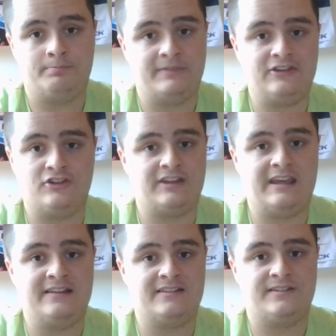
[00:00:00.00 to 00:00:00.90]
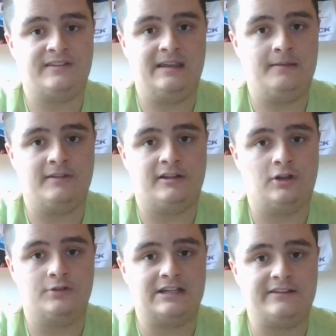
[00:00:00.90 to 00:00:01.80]
They just can't seem to
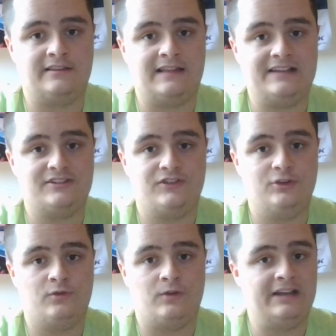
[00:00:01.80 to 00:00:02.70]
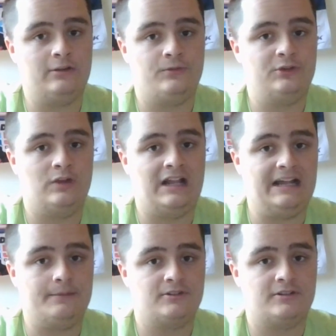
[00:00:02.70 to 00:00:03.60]
close out the final few
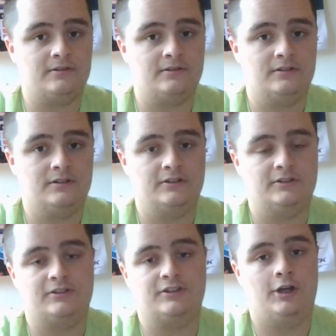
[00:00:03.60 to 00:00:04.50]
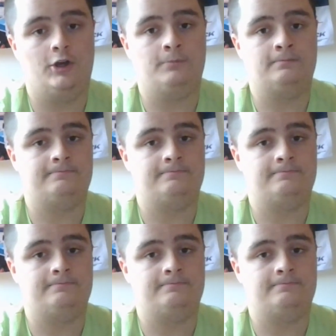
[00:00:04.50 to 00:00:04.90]
laps. So,